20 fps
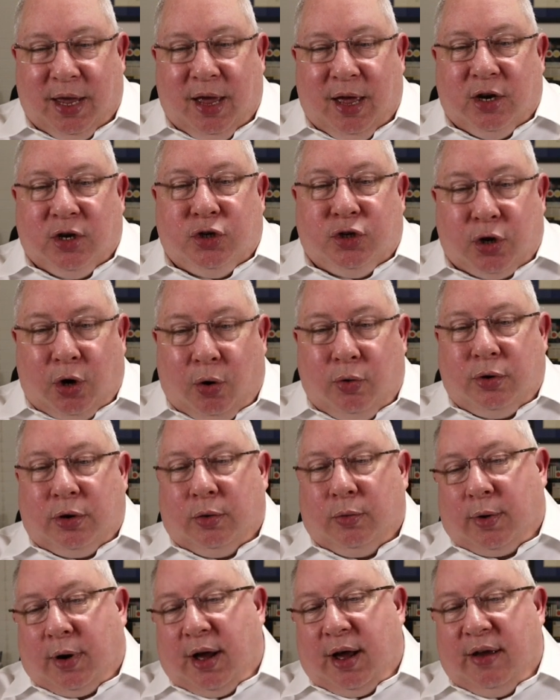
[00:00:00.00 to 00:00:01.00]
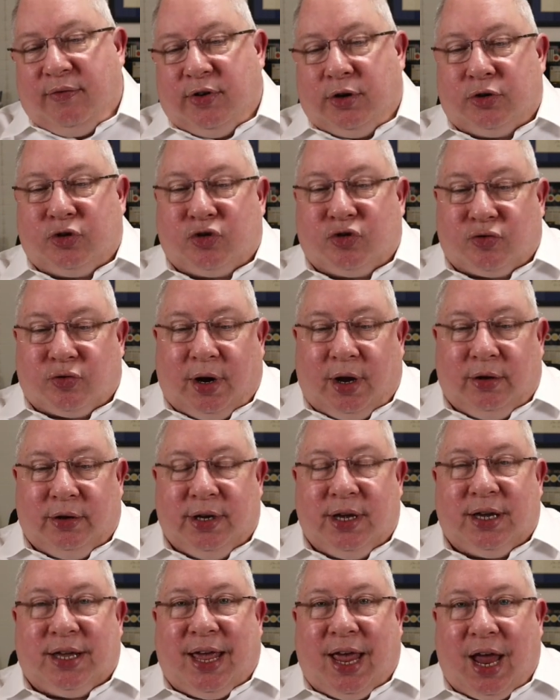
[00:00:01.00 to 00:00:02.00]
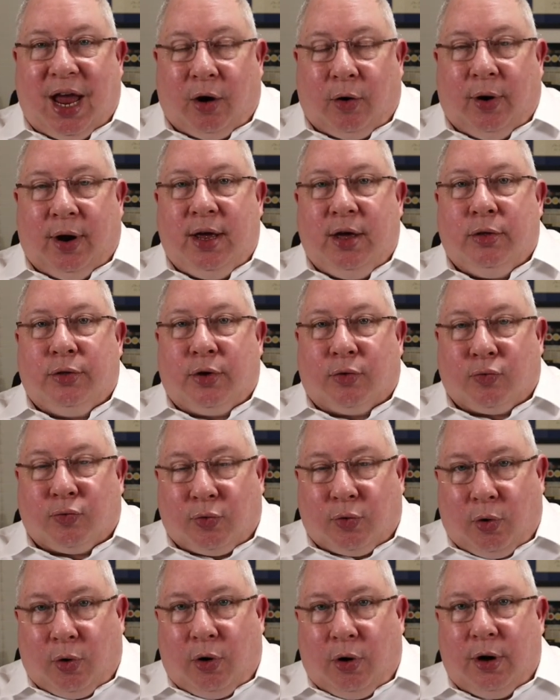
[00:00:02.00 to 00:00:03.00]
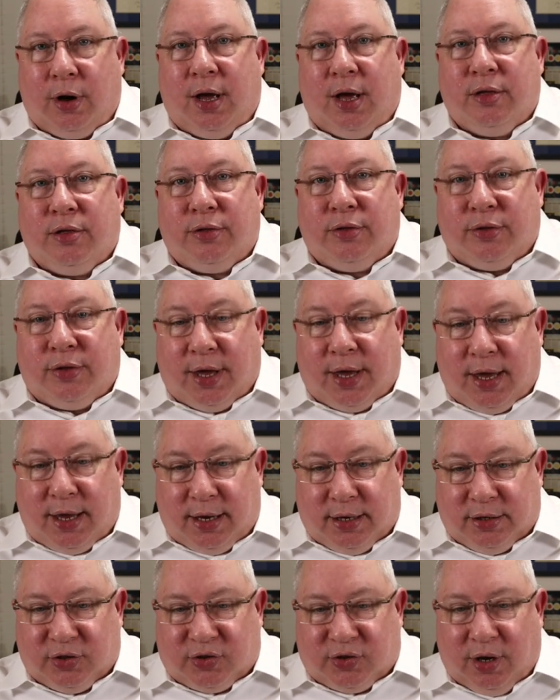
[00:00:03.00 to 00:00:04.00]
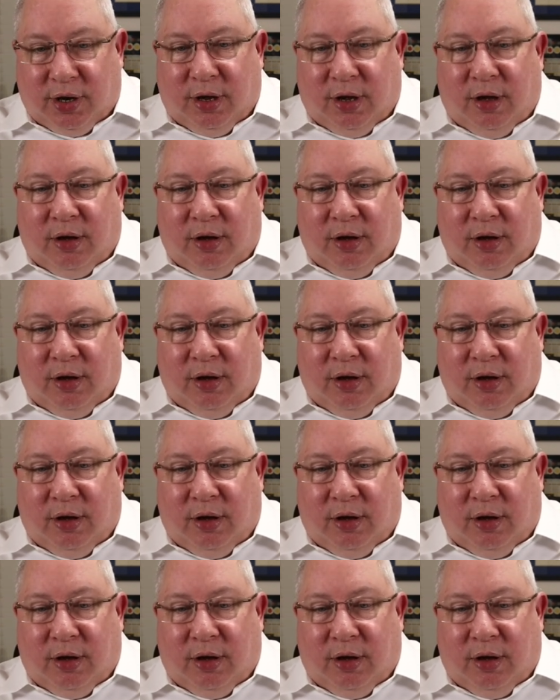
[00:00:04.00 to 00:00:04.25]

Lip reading: Don't arrive in Australia carrying the wrong things.